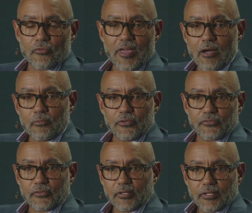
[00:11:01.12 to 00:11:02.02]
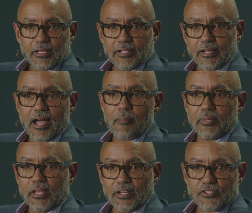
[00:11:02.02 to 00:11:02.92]
that was in
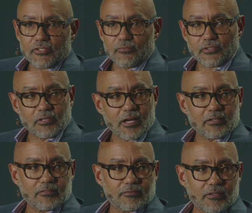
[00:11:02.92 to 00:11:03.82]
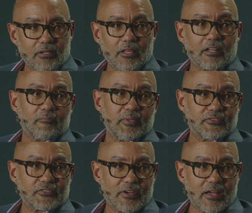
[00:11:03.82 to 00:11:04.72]
combination with a lot of
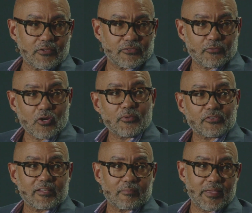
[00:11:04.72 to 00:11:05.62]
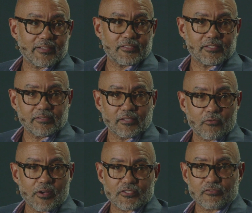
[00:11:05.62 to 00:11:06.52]
business travel. So it almost kind of begs the
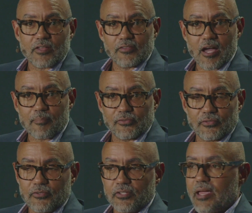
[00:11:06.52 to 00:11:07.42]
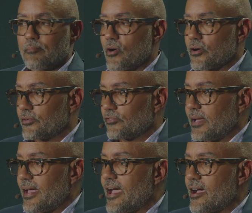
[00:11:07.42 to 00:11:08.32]
question around the opportunity that marketers
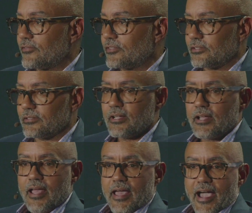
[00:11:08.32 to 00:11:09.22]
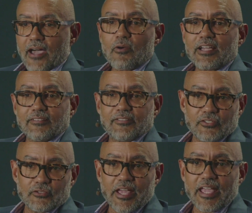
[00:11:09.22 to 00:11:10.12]
may have to, how do I
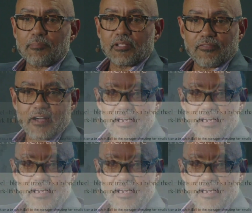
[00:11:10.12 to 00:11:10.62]
continue to amplify